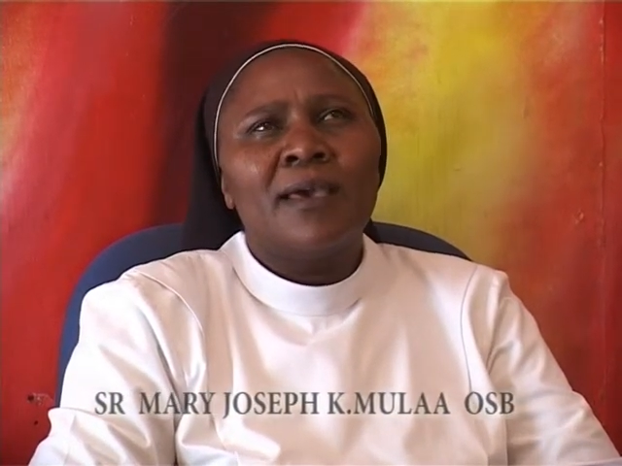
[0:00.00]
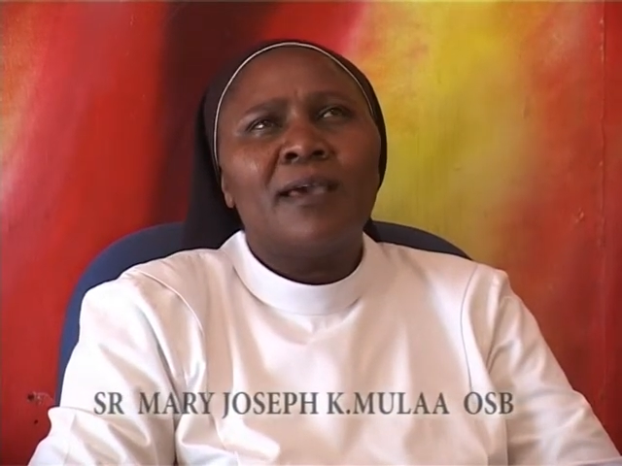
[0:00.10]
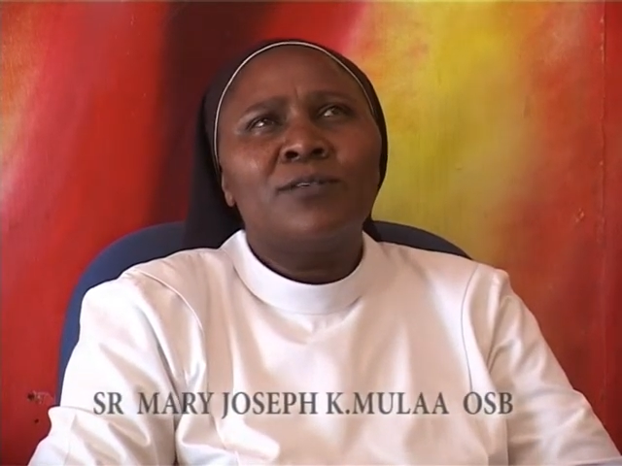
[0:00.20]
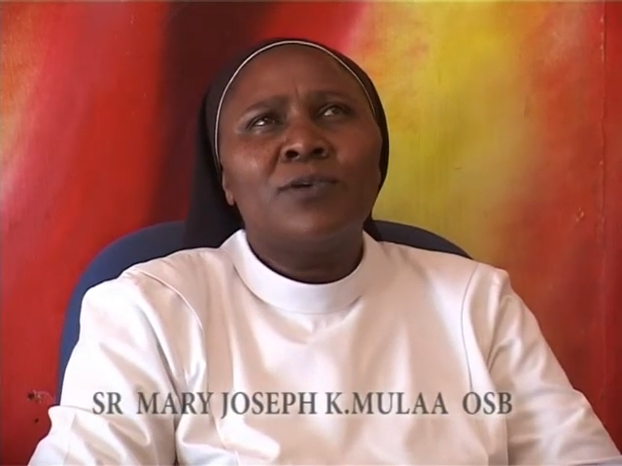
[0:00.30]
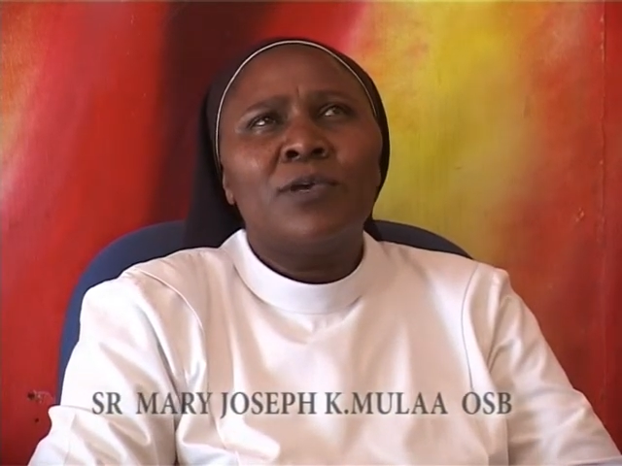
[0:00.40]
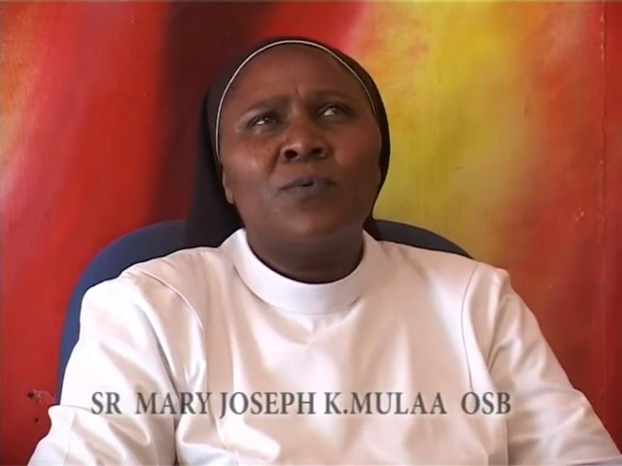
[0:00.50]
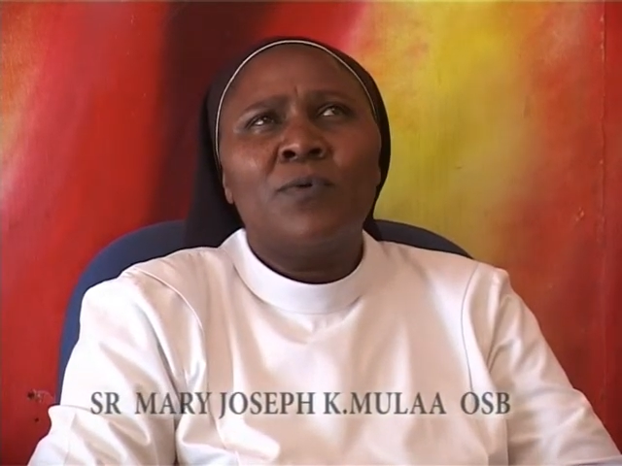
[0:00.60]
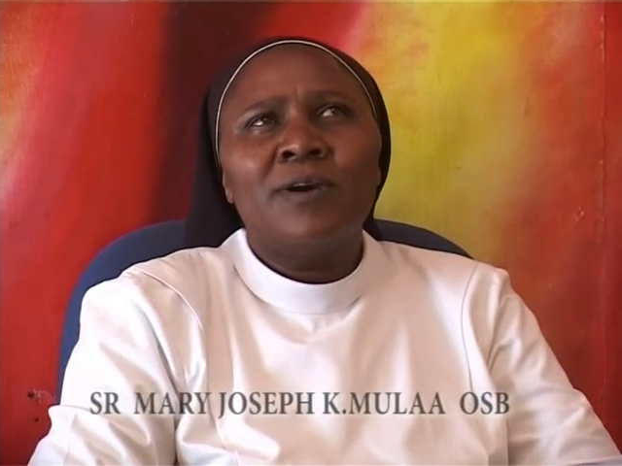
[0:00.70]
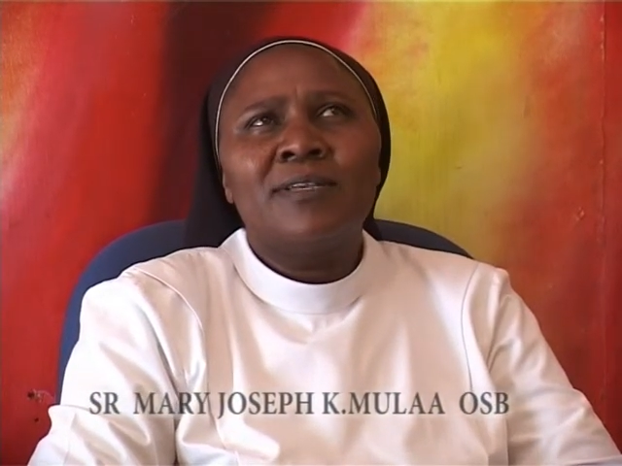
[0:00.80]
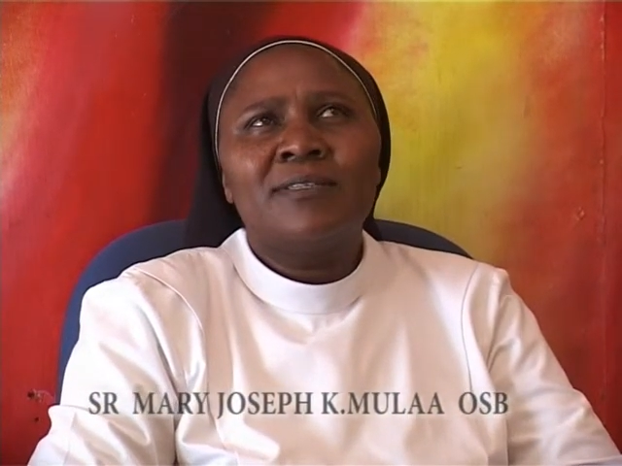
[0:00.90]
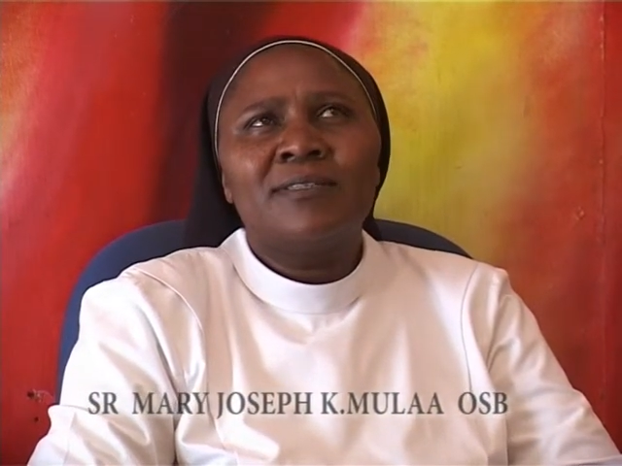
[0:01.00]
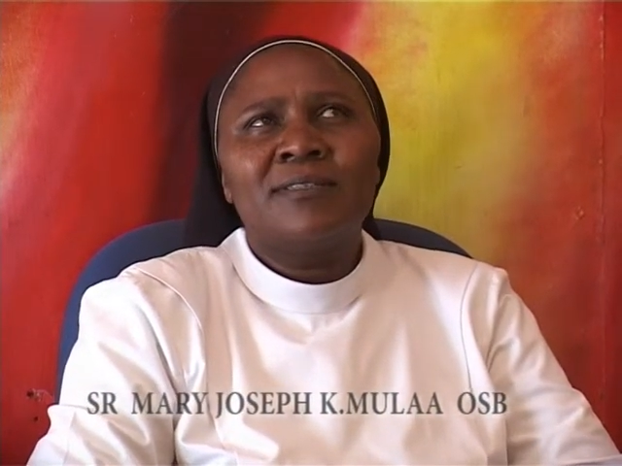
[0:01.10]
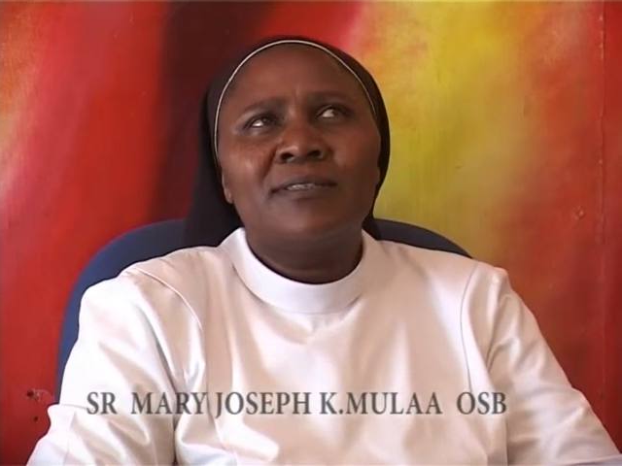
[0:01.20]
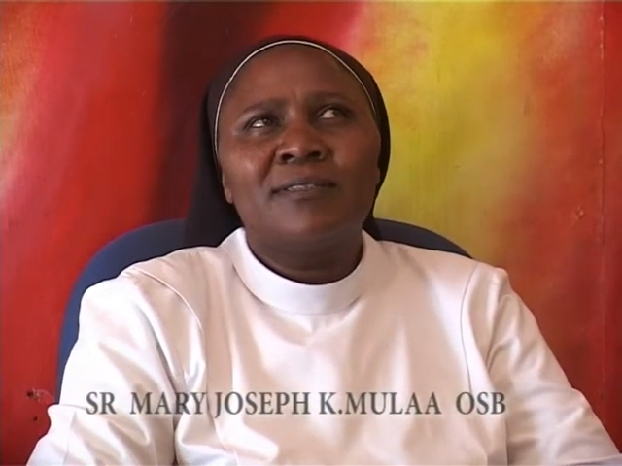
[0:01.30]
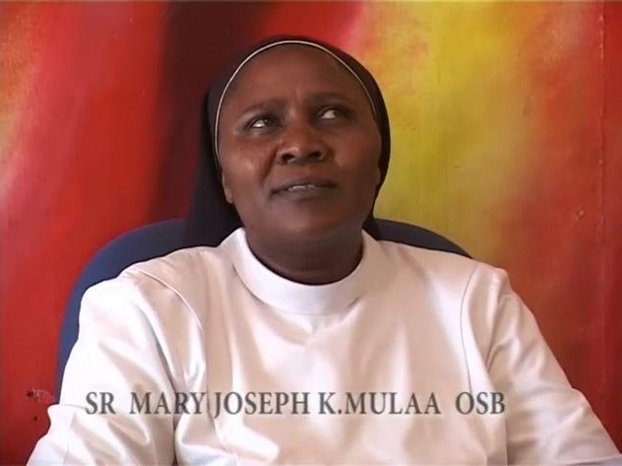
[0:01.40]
I saw he was